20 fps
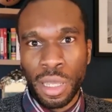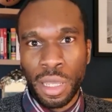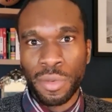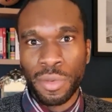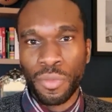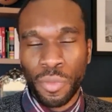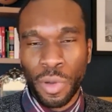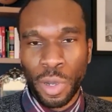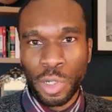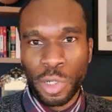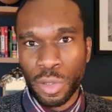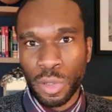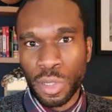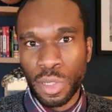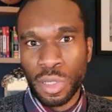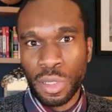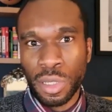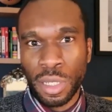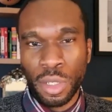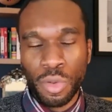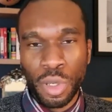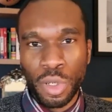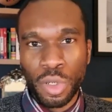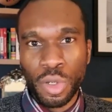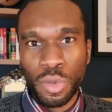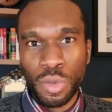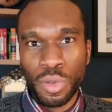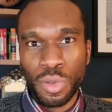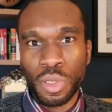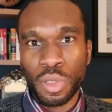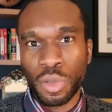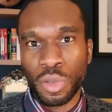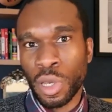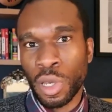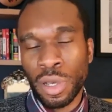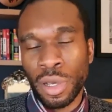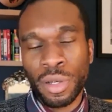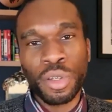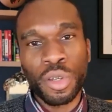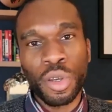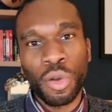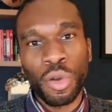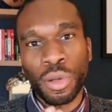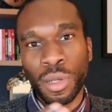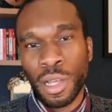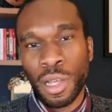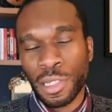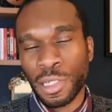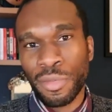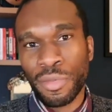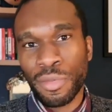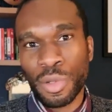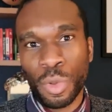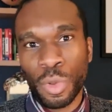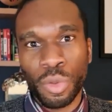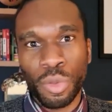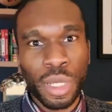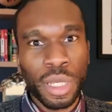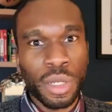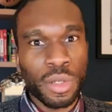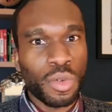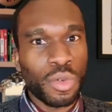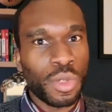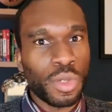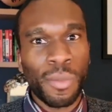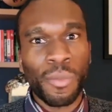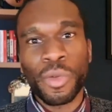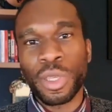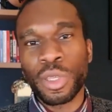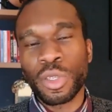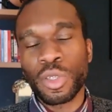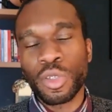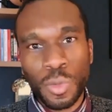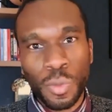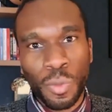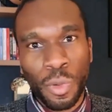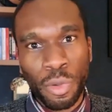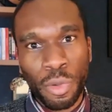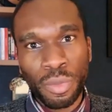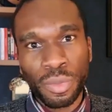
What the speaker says: and functions that you can use to turn your large language model into something useful.